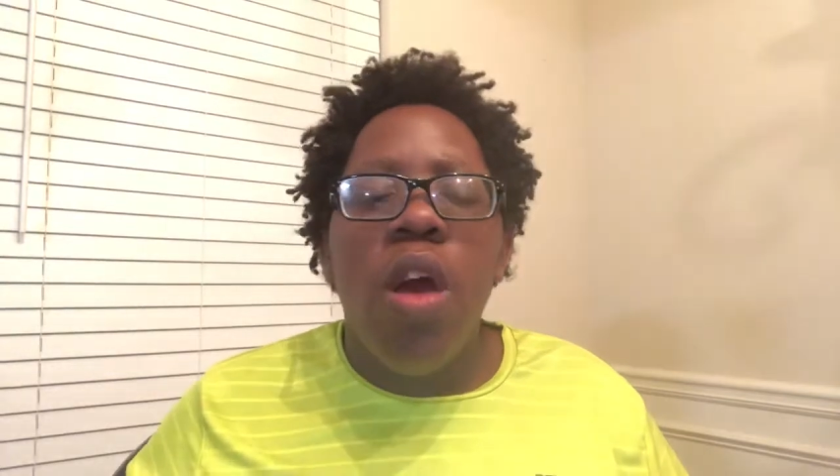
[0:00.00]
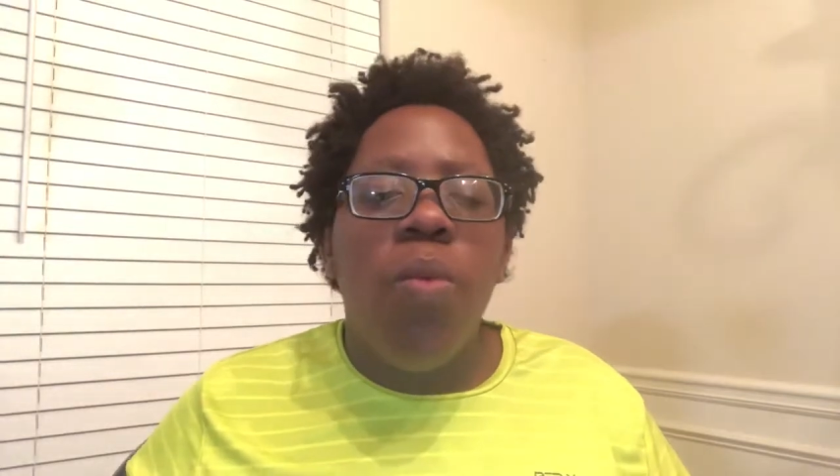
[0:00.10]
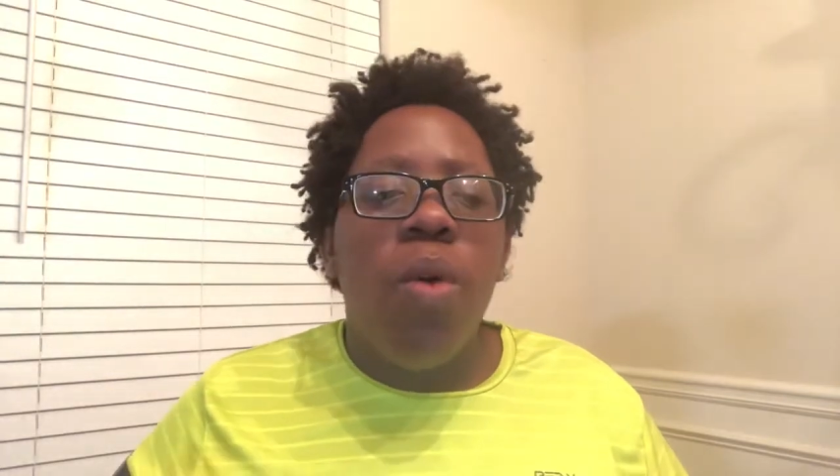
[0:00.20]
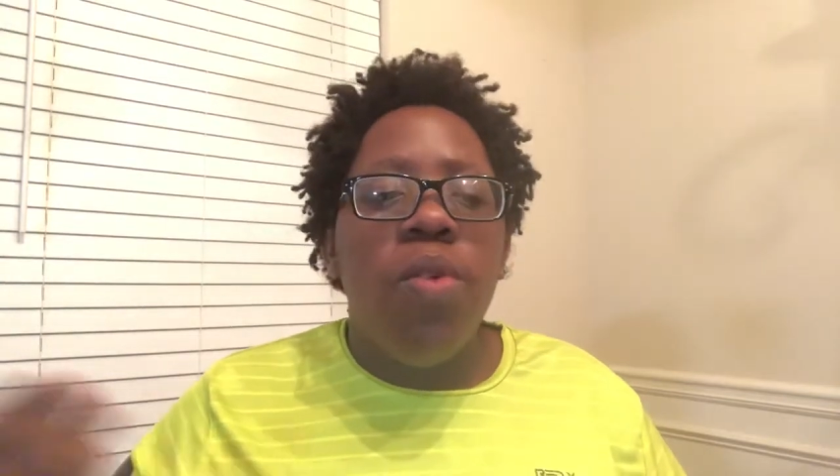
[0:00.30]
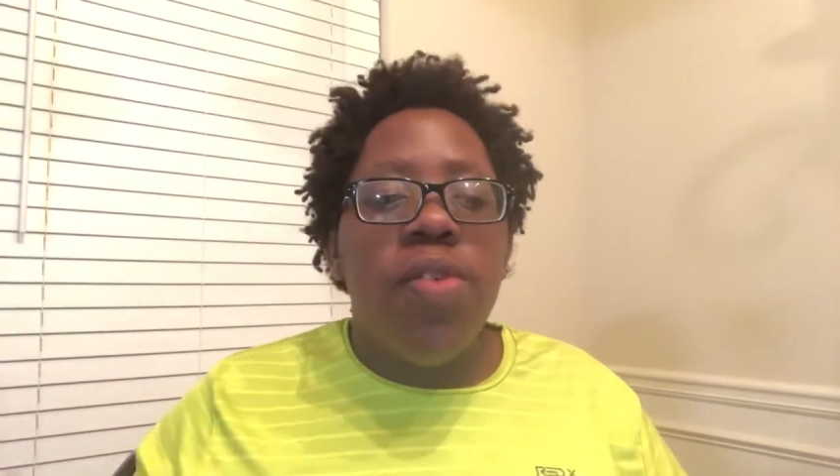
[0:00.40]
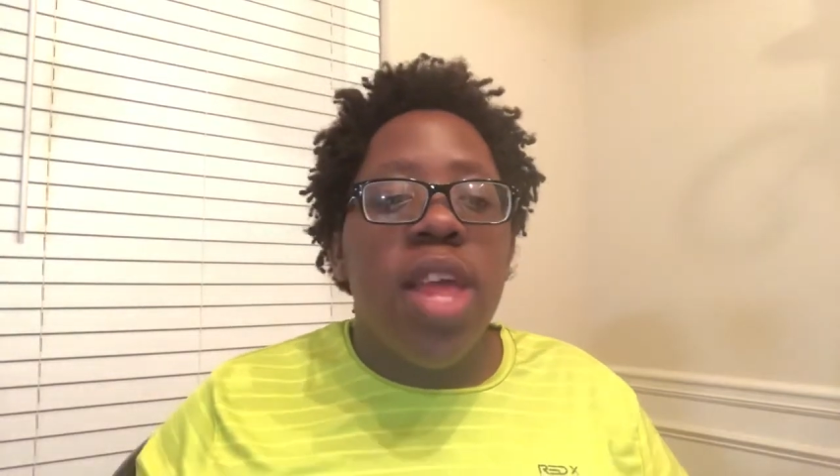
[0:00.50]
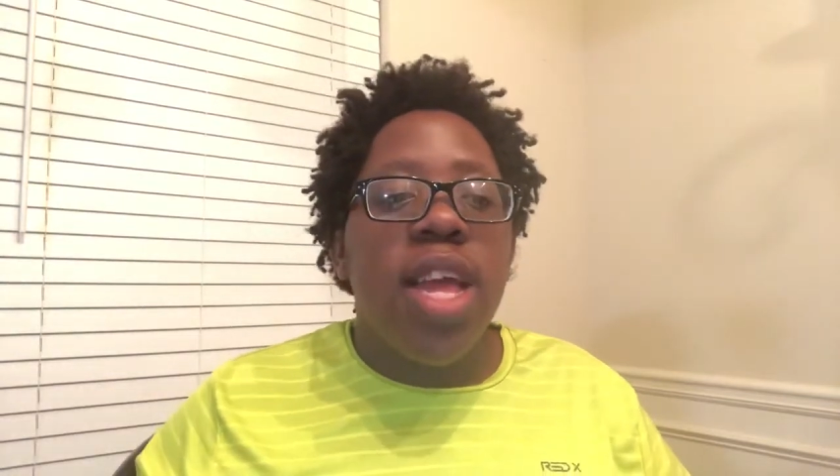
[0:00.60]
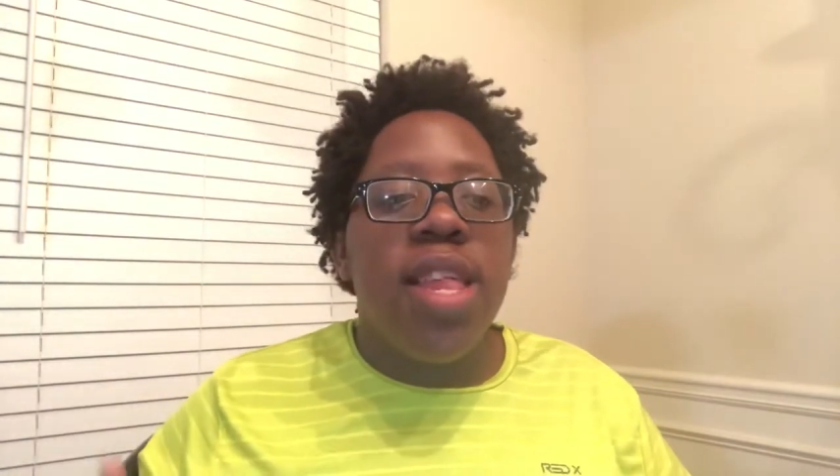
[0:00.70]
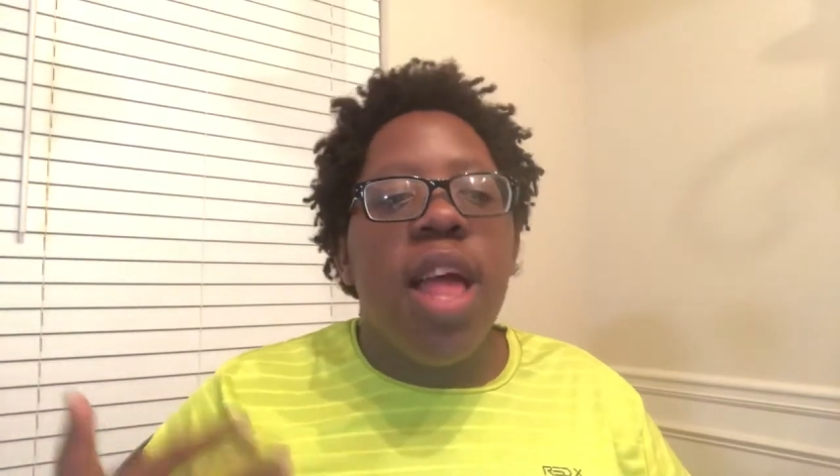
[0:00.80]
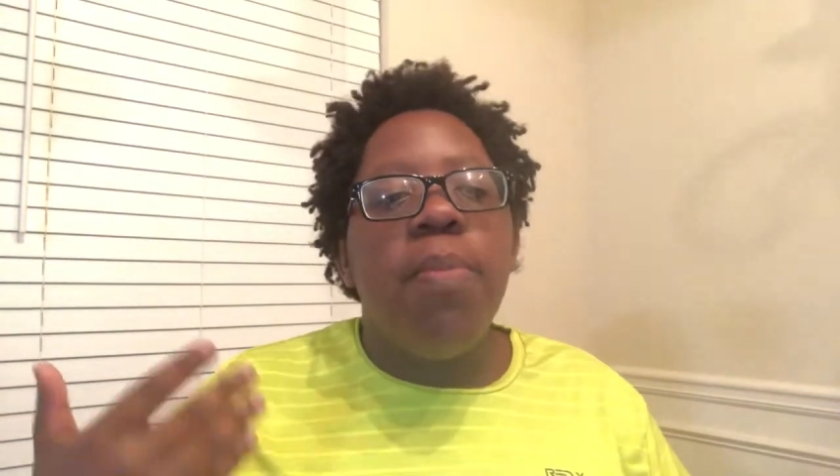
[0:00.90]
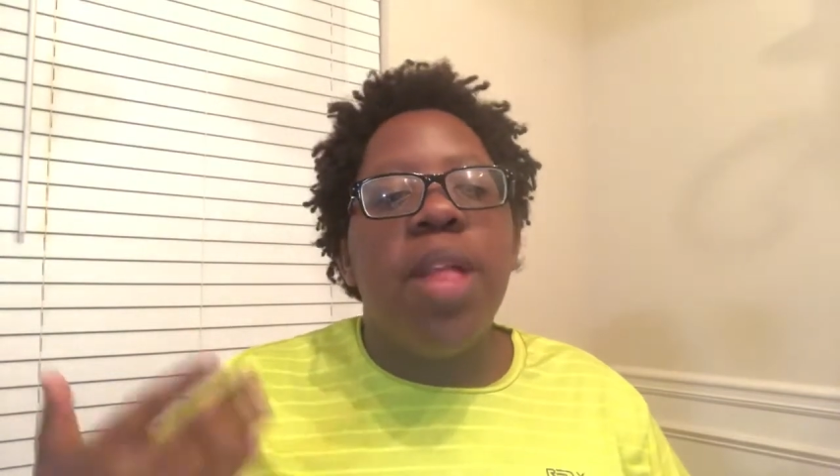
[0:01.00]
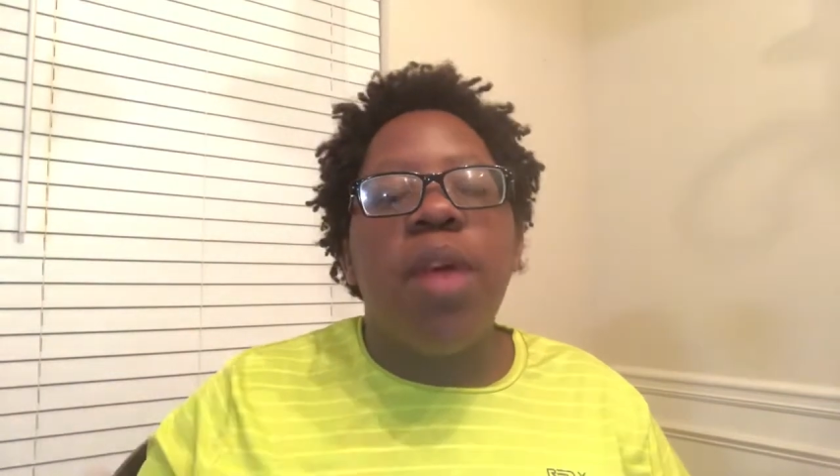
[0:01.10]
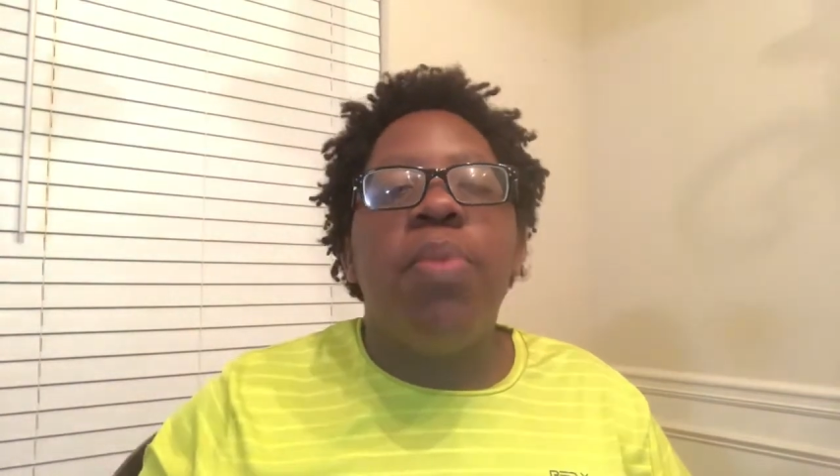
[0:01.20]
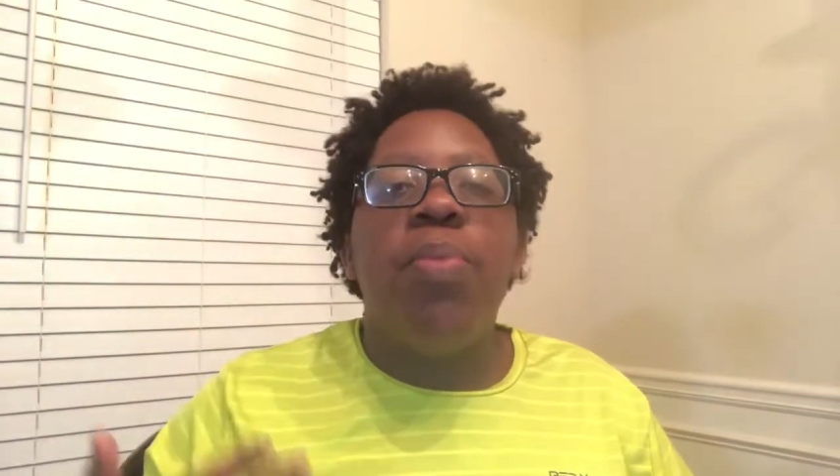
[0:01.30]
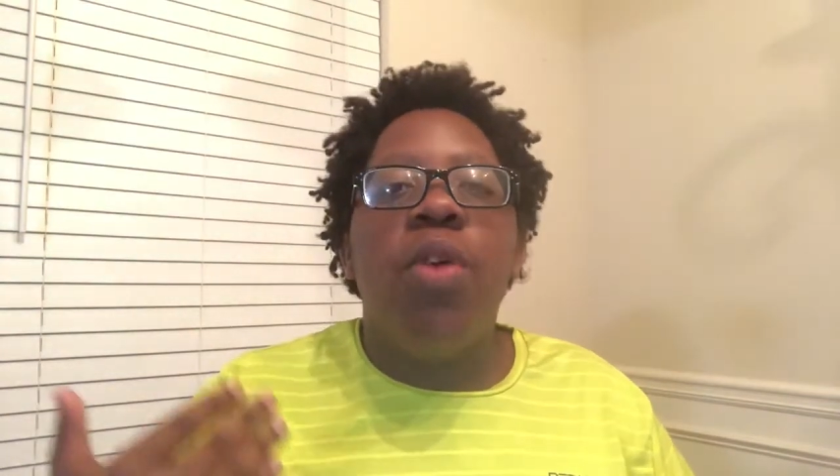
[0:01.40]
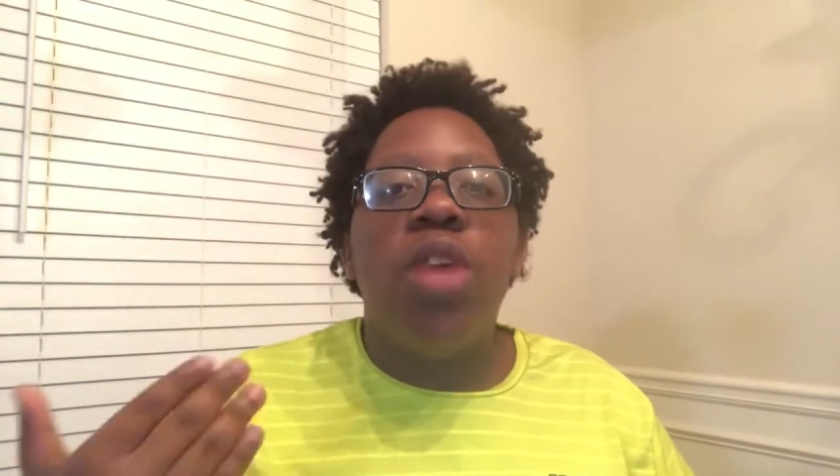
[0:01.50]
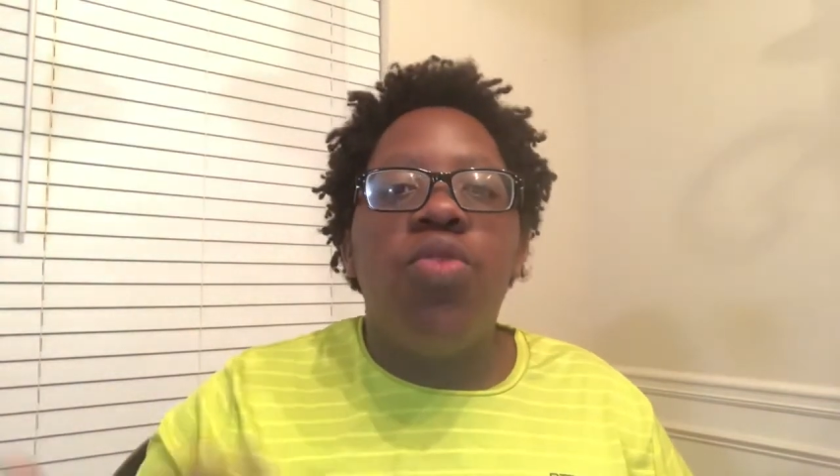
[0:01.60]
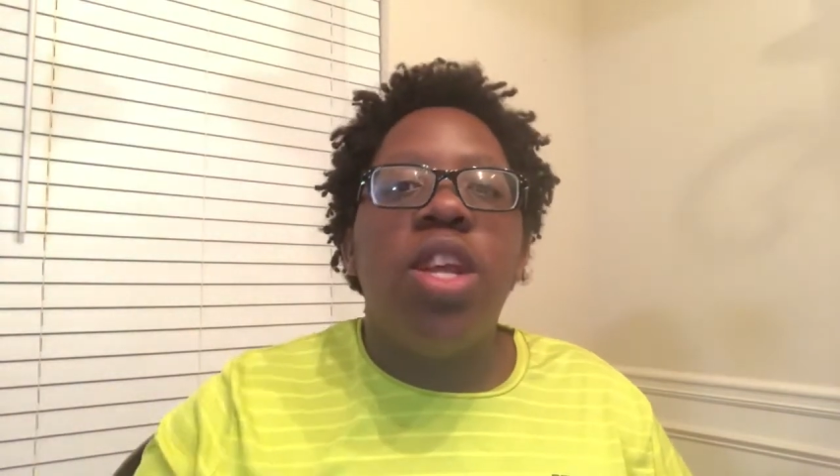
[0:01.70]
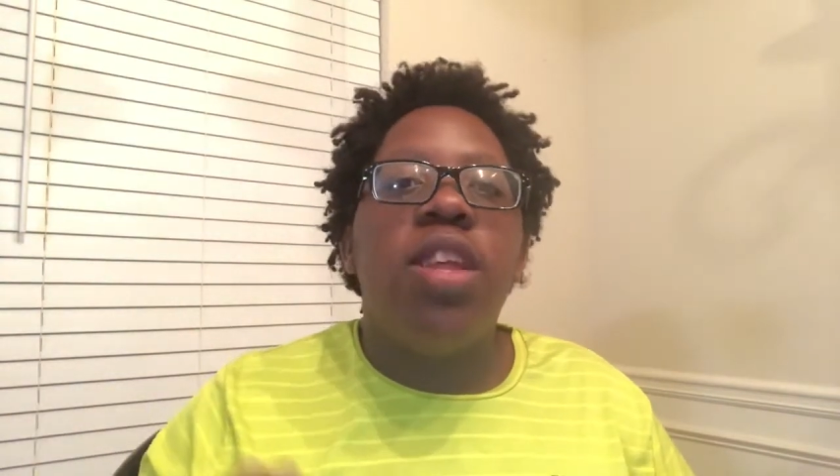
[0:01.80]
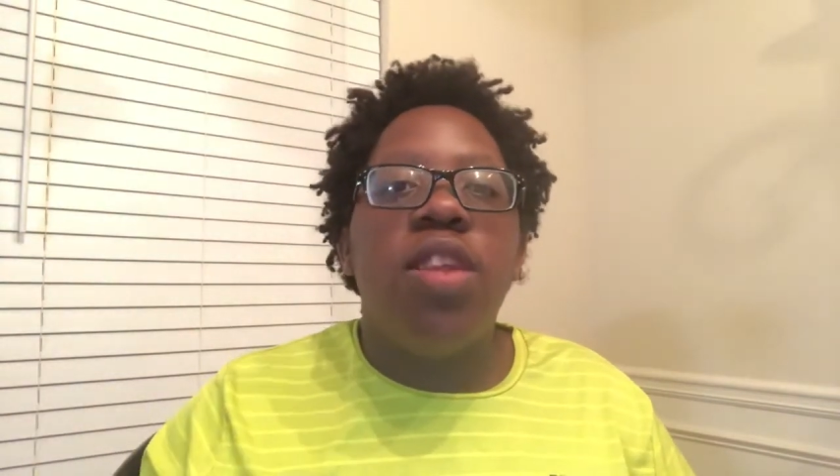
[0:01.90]
What we're saying is that black people are
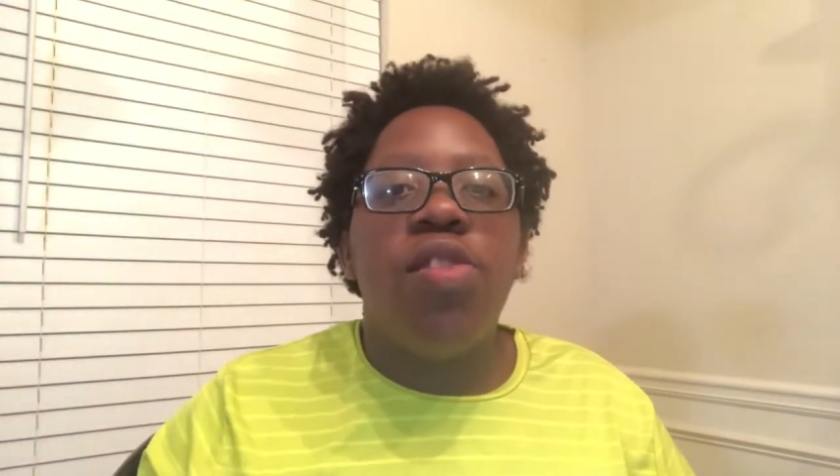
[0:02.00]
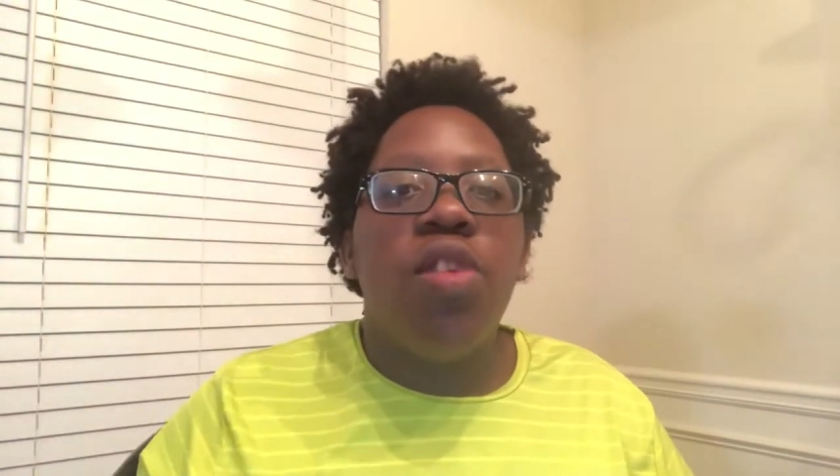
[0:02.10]
treated a